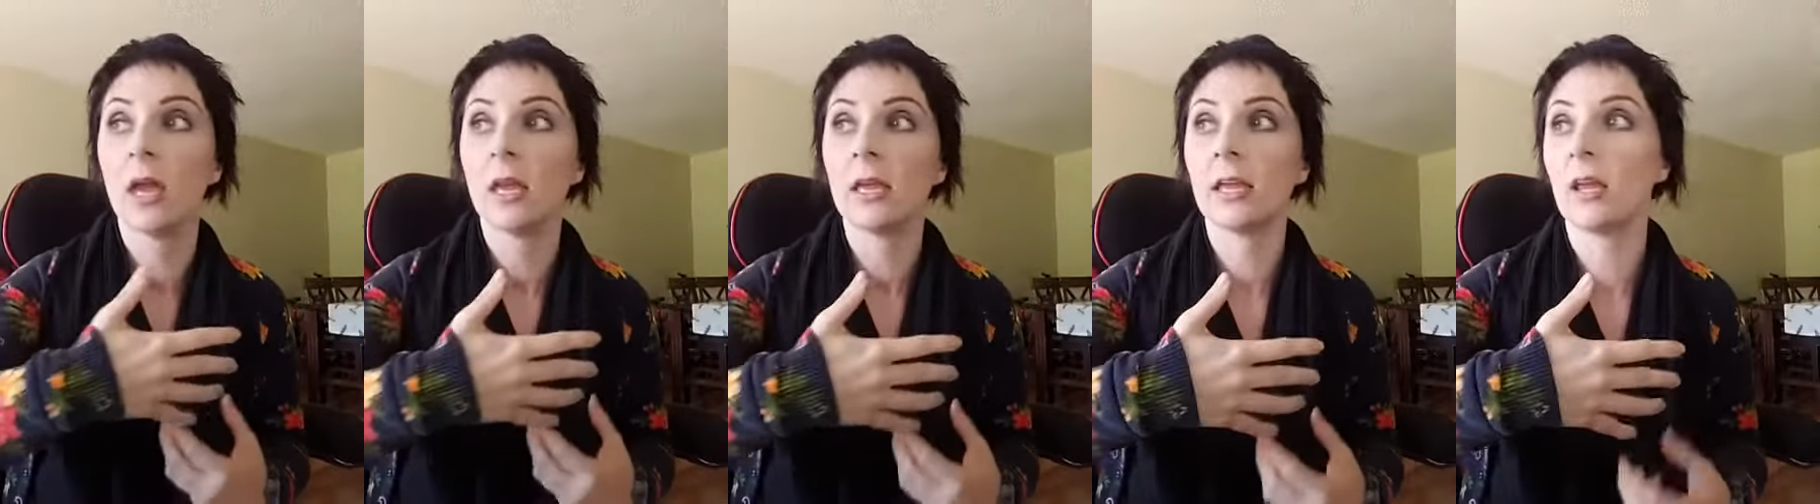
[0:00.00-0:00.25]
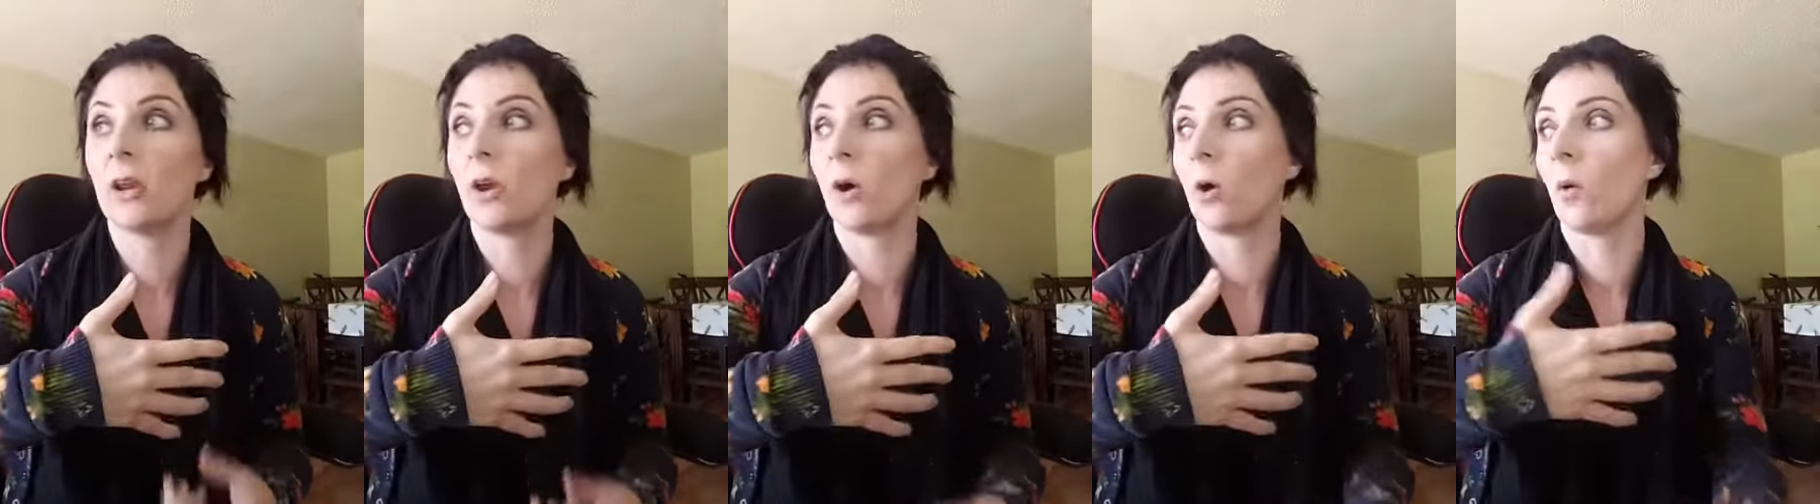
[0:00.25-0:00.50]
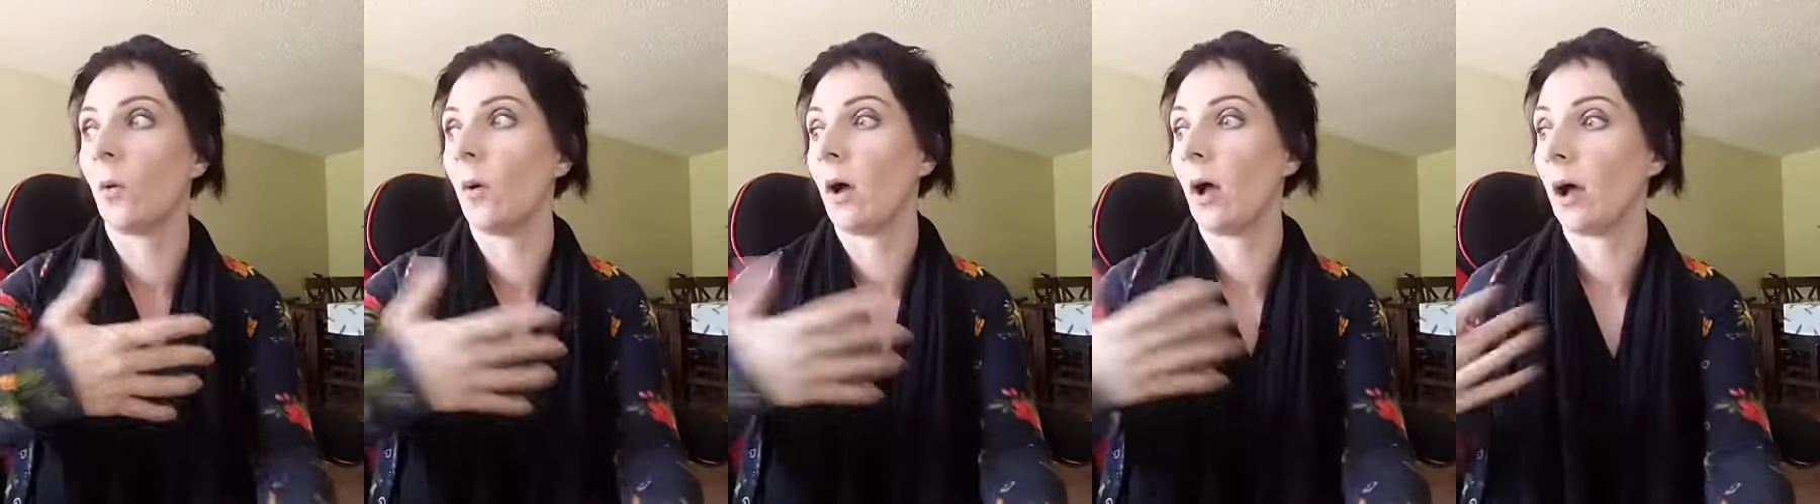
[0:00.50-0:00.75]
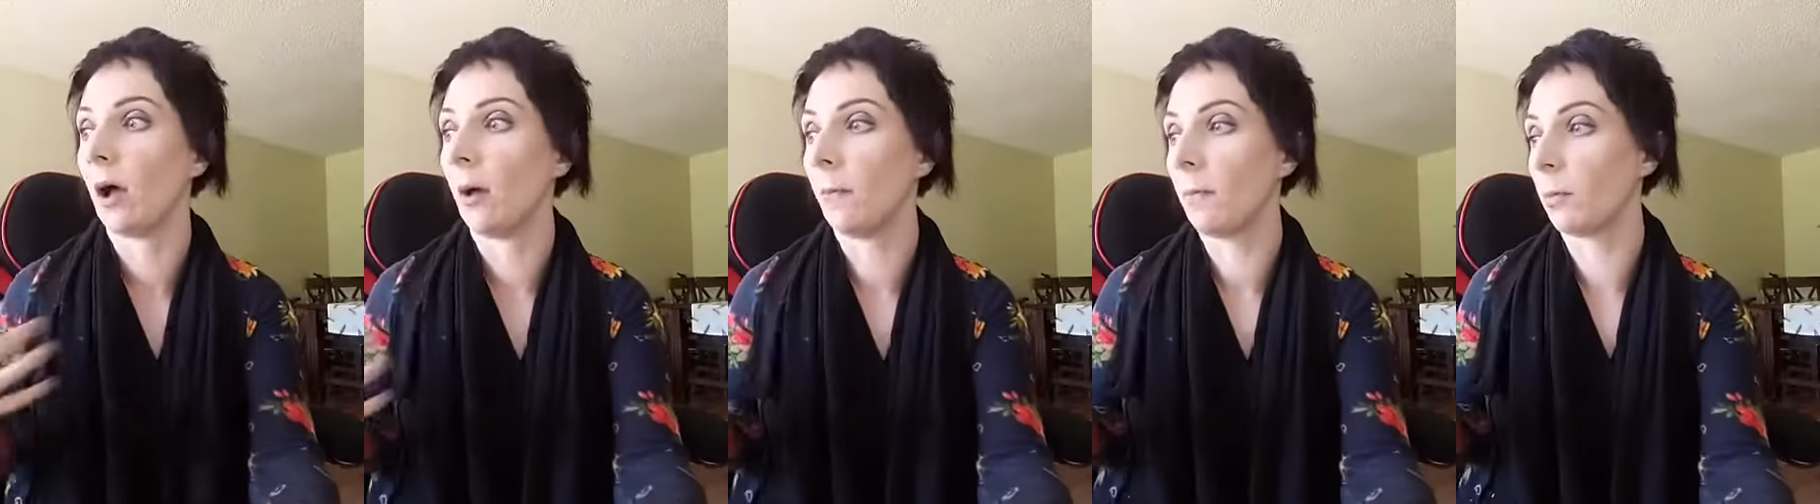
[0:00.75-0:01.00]
you know,
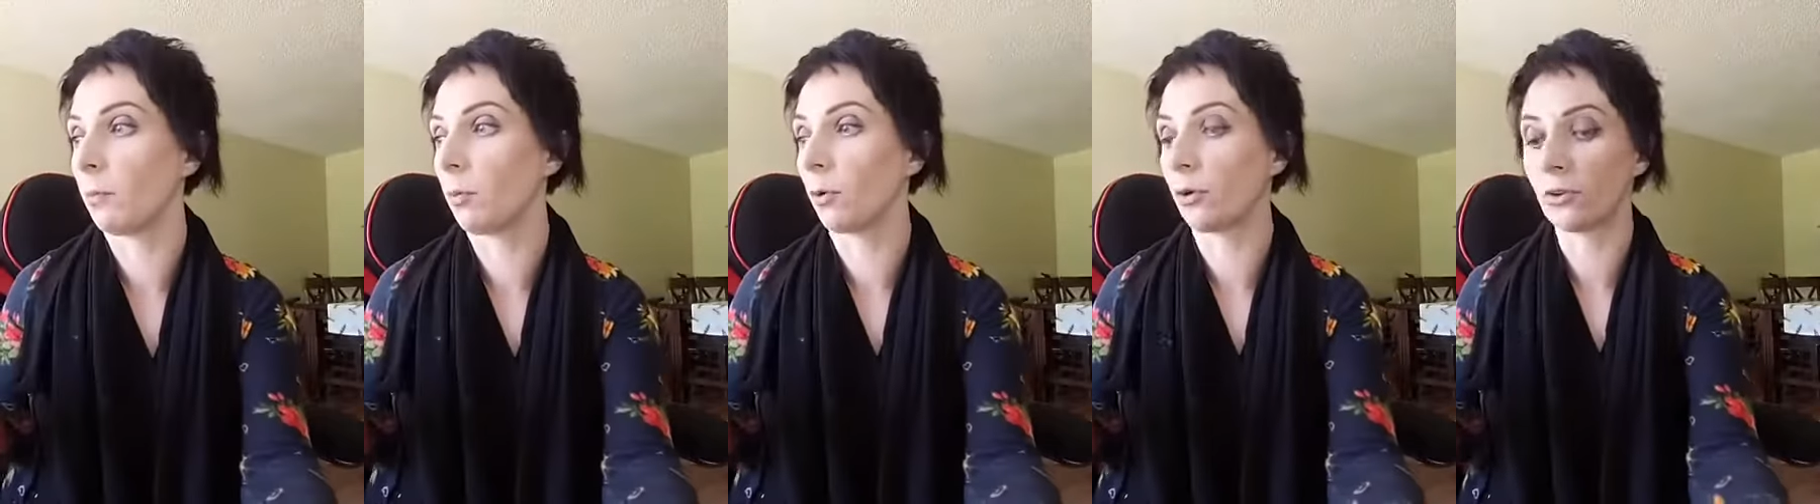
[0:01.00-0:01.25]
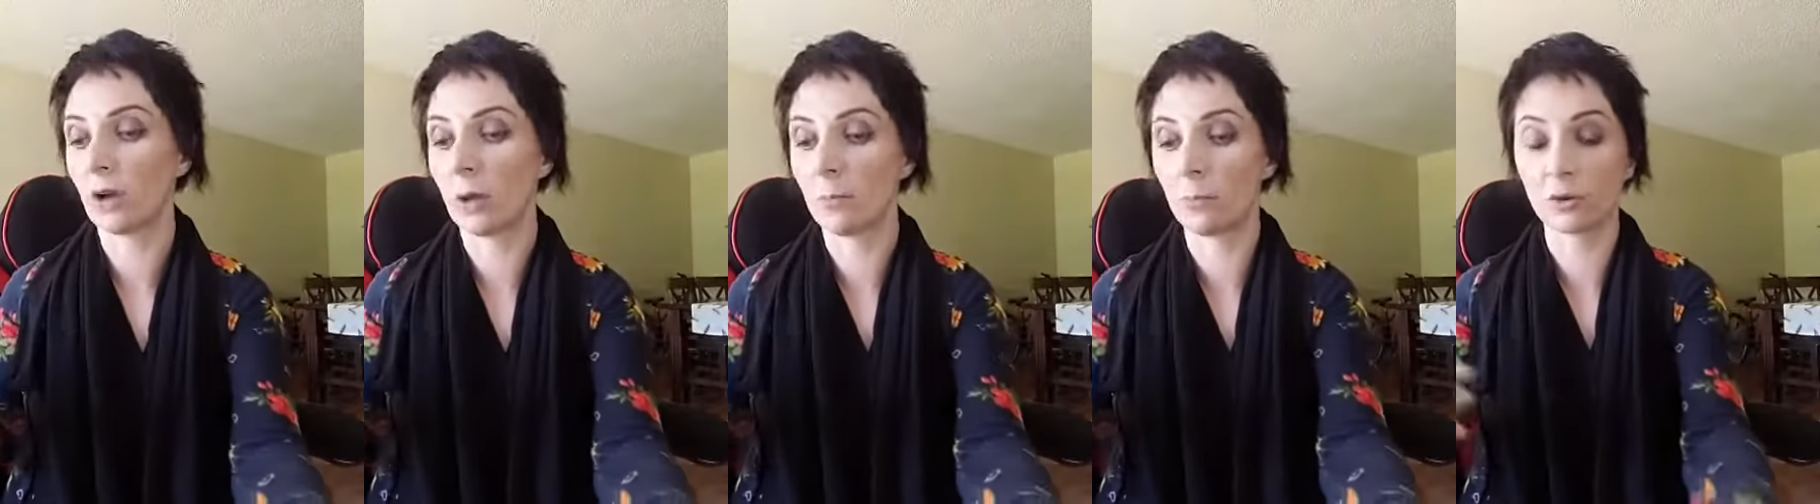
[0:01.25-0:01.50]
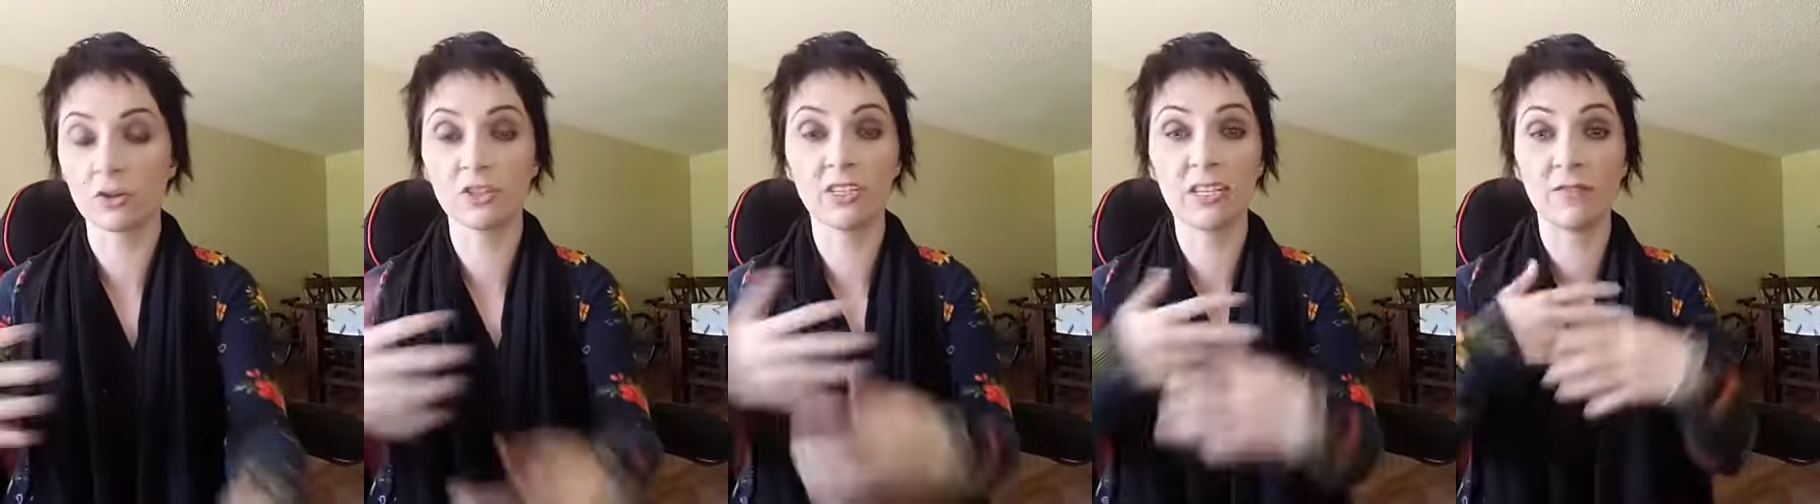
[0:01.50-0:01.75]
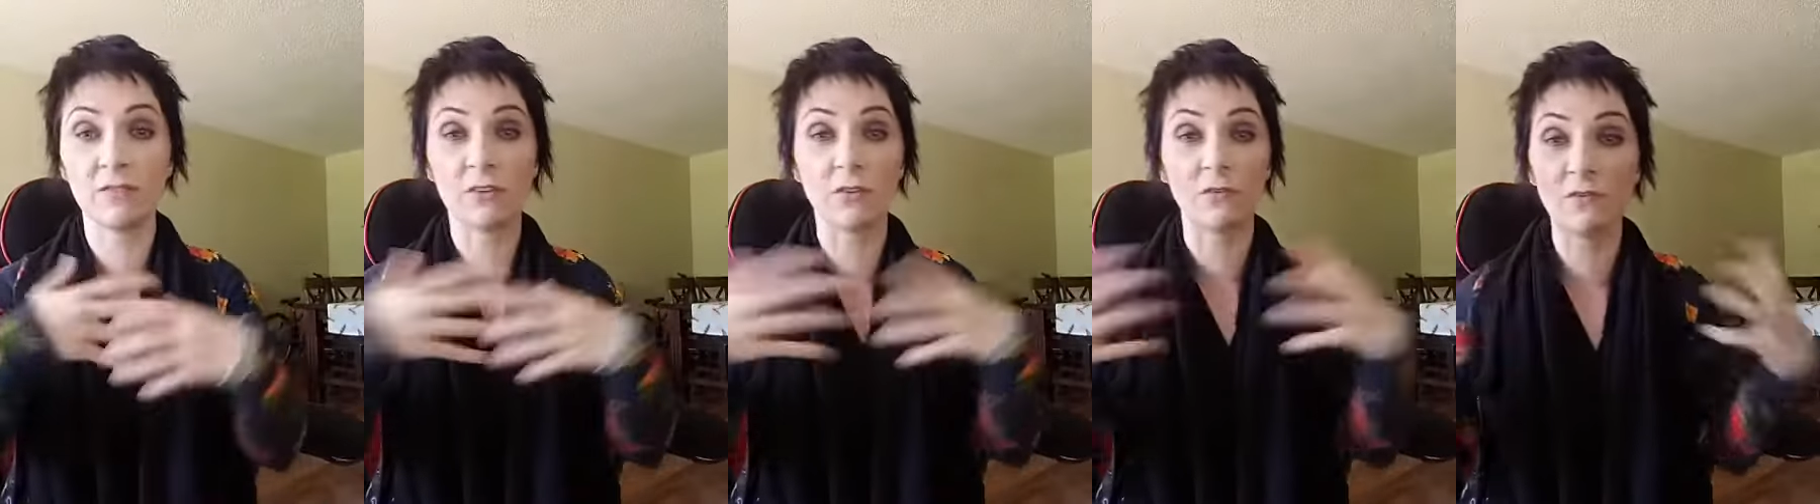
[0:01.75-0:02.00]
a
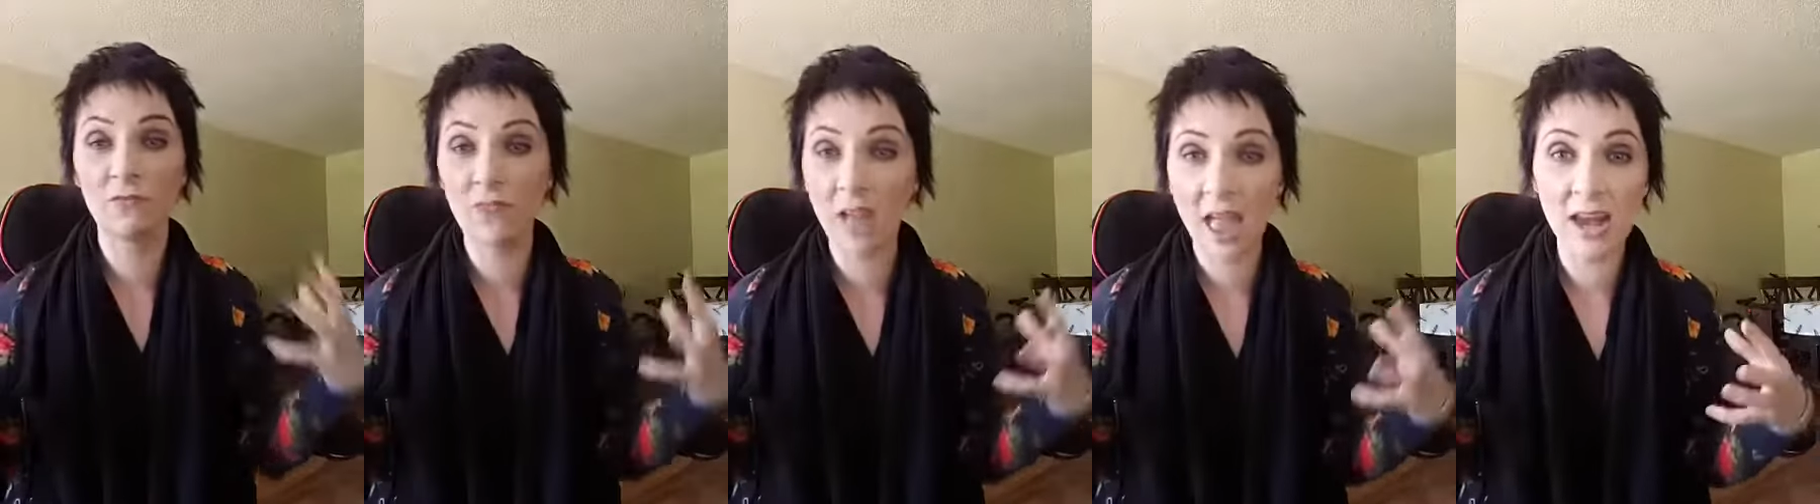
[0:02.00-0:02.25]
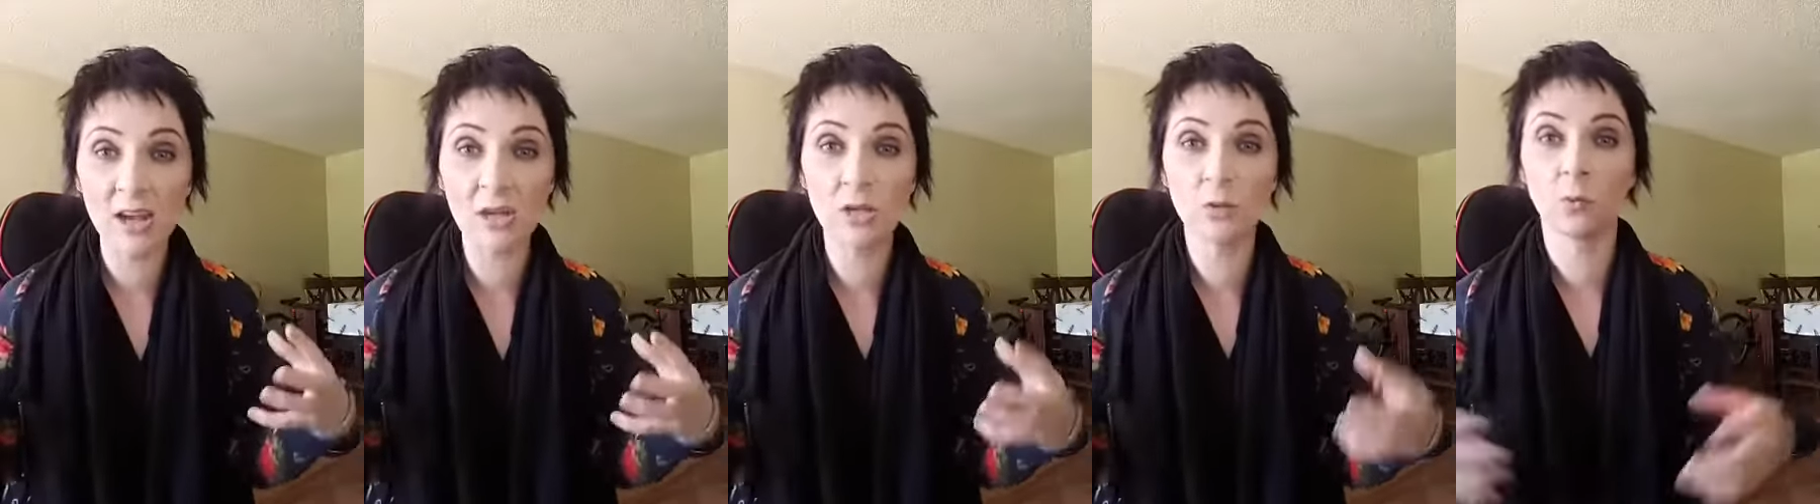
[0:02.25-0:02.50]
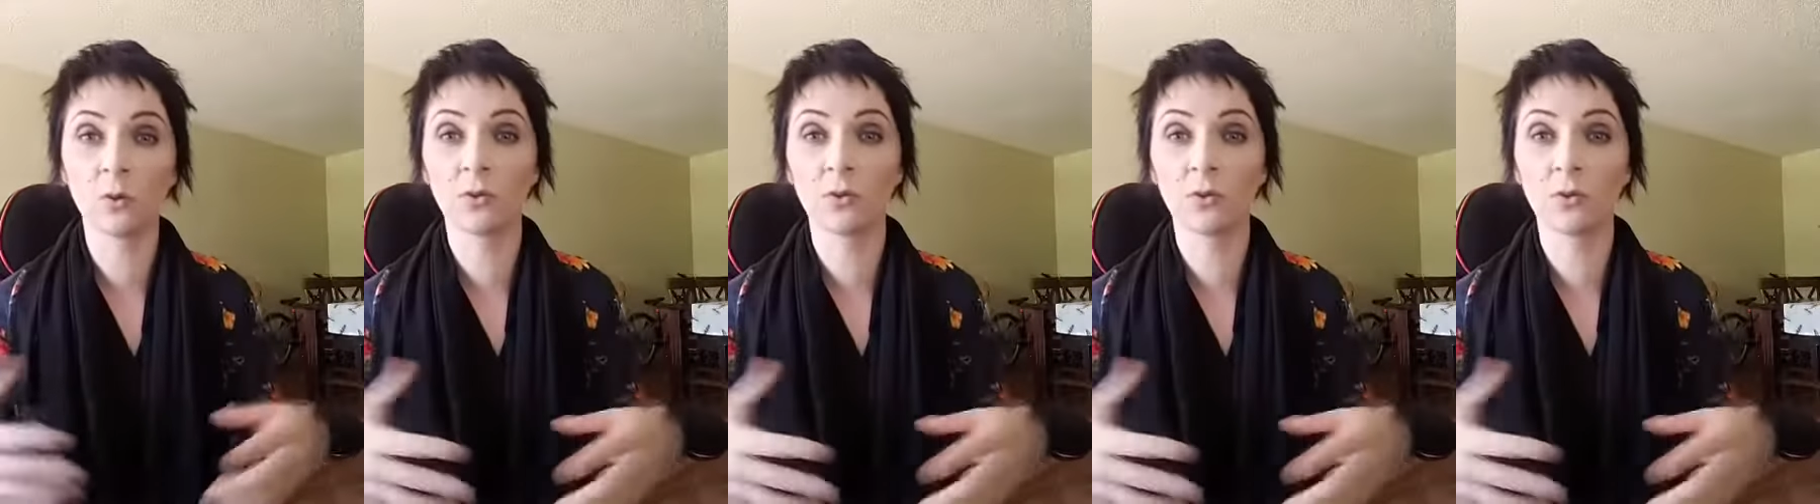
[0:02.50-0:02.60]
perceived event,